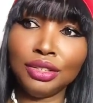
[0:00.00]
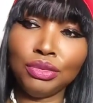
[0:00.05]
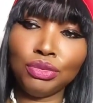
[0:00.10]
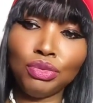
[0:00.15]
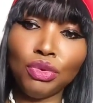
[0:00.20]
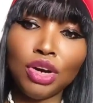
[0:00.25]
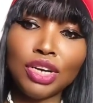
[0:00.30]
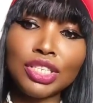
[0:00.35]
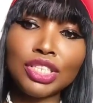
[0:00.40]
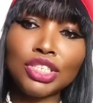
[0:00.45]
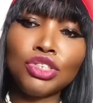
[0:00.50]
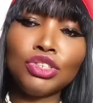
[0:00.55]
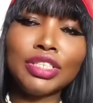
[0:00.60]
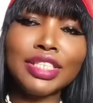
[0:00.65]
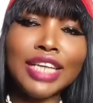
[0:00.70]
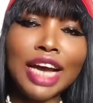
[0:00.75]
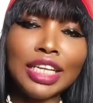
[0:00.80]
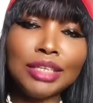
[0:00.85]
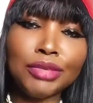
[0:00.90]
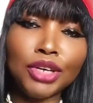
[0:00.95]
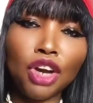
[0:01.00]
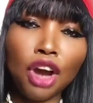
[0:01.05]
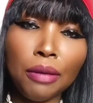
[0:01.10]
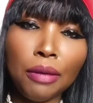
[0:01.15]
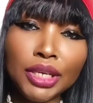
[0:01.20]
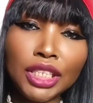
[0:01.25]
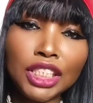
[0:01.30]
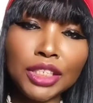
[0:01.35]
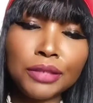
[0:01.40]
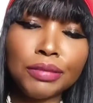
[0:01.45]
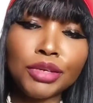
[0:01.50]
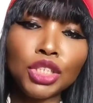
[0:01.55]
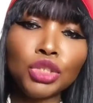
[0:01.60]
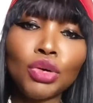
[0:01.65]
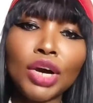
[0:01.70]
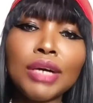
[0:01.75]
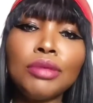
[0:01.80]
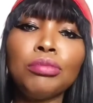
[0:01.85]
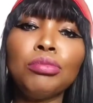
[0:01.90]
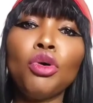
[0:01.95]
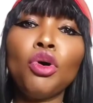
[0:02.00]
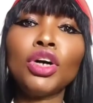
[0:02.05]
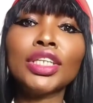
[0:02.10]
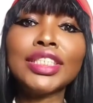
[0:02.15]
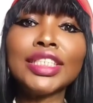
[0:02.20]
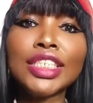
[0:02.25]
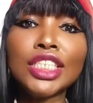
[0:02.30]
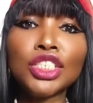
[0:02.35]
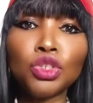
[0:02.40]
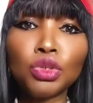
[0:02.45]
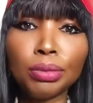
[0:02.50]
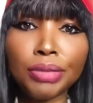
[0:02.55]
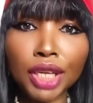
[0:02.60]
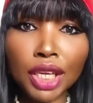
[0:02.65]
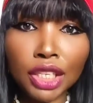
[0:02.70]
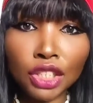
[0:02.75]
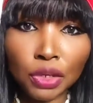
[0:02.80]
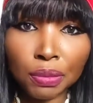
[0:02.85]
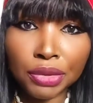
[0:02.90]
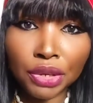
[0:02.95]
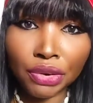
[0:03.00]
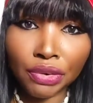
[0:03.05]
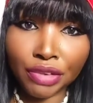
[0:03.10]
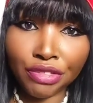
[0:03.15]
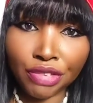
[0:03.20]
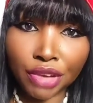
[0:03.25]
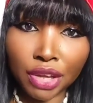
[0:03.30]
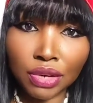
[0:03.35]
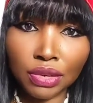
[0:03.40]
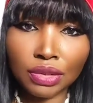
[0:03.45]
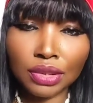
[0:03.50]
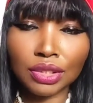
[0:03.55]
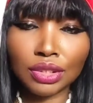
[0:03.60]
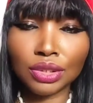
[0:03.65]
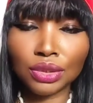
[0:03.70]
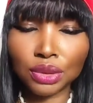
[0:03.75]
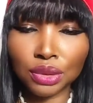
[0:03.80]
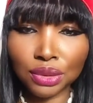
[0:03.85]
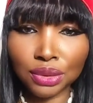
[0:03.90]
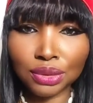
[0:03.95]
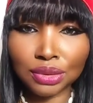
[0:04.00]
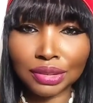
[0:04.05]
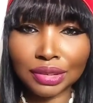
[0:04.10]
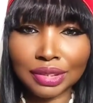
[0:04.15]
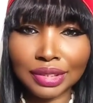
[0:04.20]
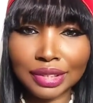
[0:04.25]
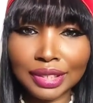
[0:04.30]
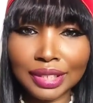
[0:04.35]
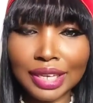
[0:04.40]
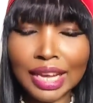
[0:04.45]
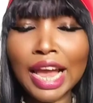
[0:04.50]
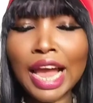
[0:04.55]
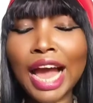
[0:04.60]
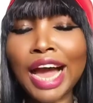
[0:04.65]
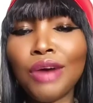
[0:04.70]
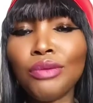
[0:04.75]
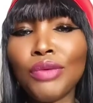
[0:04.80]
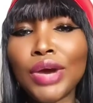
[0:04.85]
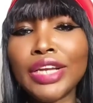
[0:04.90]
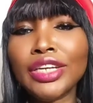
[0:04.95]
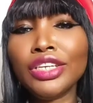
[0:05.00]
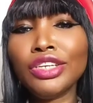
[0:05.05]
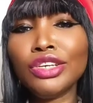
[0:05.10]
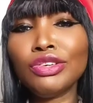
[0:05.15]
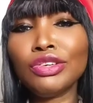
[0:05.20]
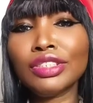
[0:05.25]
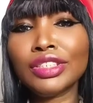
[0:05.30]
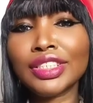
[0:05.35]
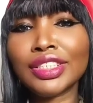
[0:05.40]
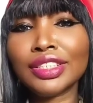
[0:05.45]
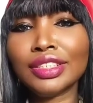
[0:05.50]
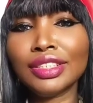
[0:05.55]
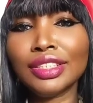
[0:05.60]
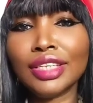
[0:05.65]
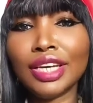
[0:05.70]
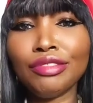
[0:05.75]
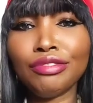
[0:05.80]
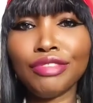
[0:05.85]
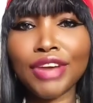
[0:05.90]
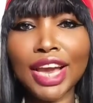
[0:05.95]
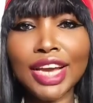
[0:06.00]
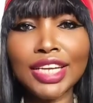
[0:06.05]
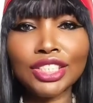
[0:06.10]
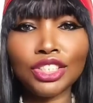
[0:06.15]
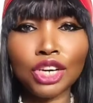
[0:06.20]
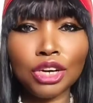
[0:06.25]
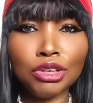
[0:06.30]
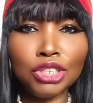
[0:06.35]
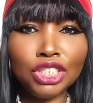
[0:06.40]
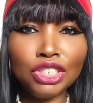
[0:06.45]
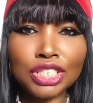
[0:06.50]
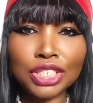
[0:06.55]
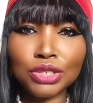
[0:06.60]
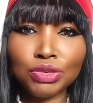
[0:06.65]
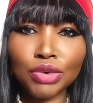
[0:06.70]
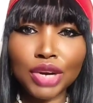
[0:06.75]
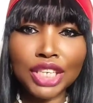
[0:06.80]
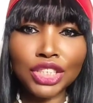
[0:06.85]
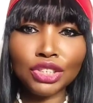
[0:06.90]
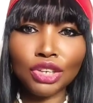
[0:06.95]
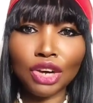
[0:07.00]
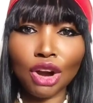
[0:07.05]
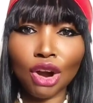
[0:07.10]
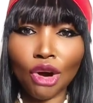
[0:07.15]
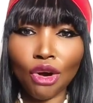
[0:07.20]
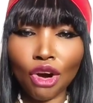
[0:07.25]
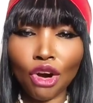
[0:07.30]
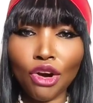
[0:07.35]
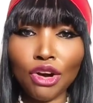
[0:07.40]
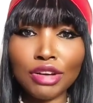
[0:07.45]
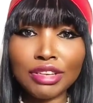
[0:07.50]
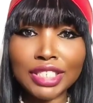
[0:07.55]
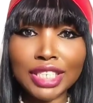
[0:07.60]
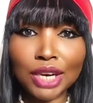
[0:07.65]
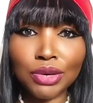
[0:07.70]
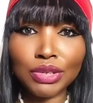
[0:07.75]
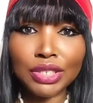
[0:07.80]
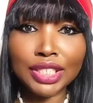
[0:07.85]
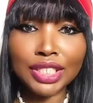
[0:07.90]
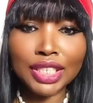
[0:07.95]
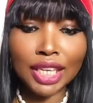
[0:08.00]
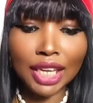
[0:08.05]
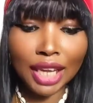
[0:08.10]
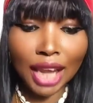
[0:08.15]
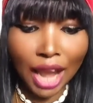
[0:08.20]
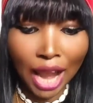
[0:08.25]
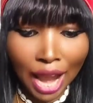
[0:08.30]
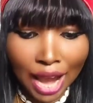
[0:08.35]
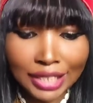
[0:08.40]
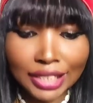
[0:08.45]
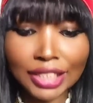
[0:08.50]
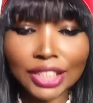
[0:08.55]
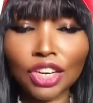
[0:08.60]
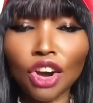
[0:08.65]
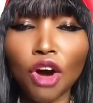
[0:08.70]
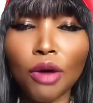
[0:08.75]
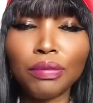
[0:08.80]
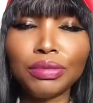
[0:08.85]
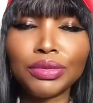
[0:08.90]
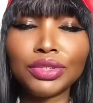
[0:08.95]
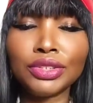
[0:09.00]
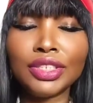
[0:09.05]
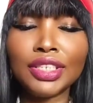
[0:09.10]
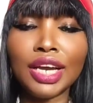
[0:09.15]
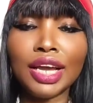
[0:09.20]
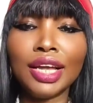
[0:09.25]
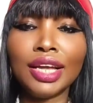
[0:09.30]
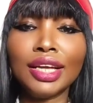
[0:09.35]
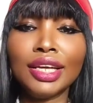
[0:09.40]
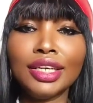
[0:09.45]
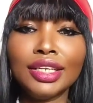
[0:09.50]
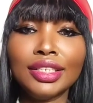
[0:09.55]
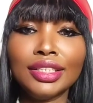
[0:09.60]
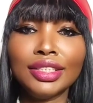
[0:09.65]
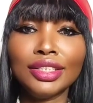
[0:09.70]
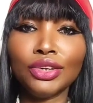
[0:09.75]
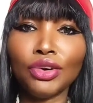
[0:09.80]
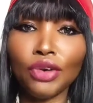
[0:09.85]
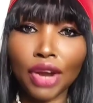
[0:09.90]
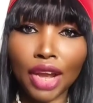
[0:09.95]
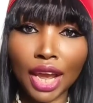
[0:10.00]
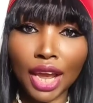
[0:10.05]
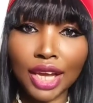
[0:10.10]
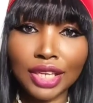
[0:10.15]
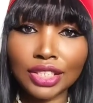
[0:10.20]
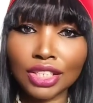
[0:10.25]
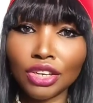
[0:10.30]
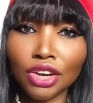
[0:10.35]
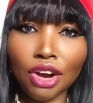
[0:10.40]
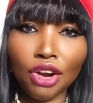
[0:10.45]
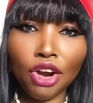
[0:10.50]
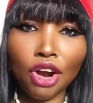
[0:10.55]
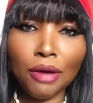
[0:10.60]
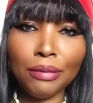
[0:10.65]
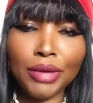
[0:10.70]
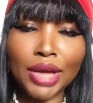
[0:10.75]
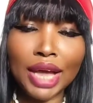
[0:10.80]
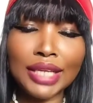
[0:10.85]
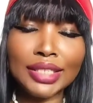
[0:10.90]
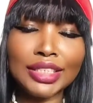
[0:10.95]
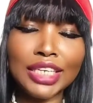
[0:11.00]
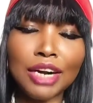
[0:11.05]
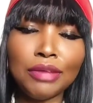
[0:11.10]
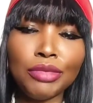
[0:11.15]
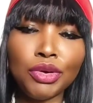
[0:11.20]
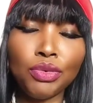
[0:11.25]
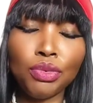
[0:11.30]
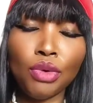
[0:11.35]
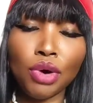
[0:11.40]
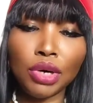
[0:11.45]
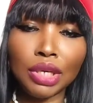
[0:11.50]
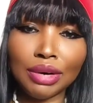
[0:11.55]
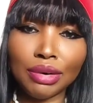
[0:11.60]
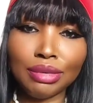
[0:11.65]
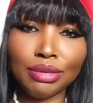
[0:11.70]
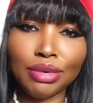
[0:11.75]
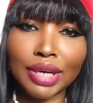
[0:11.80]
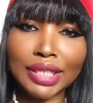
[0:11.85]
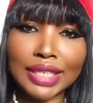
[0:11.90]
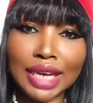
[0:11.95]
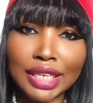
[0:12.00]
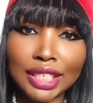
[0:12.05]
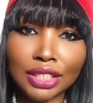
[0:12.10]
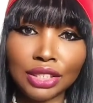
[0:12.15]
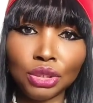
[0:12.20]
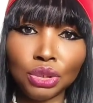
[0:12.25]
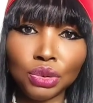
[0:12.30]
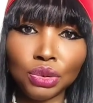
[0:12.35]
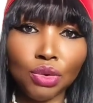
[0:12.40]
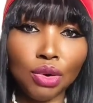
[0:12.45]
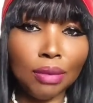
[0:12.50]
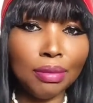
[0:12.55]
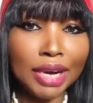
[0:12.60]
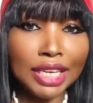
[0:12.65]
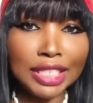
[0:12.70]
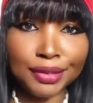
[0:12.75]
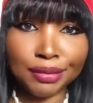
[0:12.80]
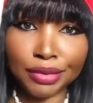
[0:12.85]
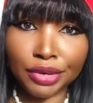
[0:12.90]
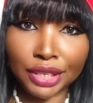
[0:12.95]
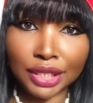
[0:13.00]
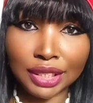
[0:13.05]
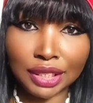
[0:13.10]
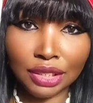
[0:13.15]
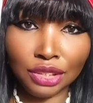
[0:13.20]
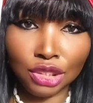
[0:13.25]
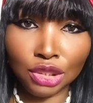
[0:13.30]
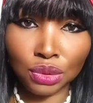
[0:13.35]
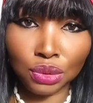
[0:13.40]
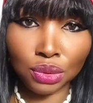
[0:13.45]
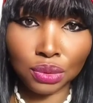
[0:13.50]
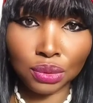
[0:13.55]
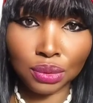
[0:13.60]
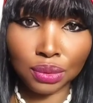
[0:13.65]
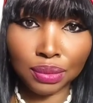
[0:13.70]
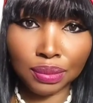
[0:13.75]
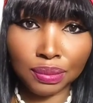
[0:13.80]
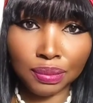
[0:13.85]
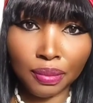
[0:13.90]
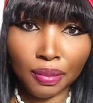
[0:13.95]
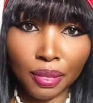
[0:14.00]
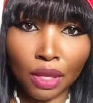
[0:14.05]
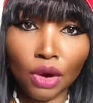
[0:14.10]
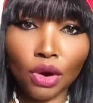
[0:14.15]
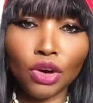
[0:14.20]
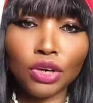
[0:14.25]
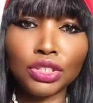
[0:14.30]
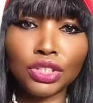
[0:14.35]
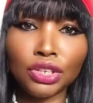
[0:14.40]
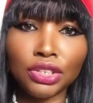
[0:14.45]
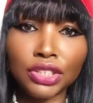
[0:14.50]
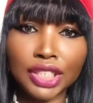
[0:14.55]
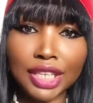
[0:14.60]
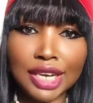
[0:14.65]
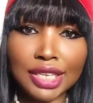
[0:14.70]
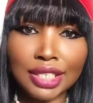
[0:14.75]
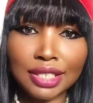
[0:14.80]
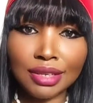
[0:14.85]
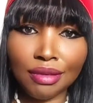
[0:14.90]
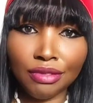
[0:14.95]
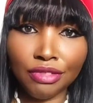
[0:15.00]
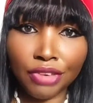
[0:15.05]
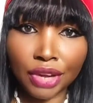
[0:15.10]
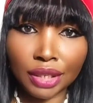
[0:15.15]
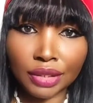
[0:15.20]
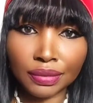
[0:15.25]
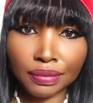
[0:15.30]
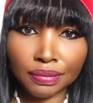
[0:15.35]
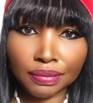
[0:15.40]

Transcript: once you start becoming spiritual, more things will begin to be revealed to you. And when new event or new situation occurs, they will still add it up to that. Okay? So don't come here and tell me what I need to do, what my Spirit needs to do. Or suggest something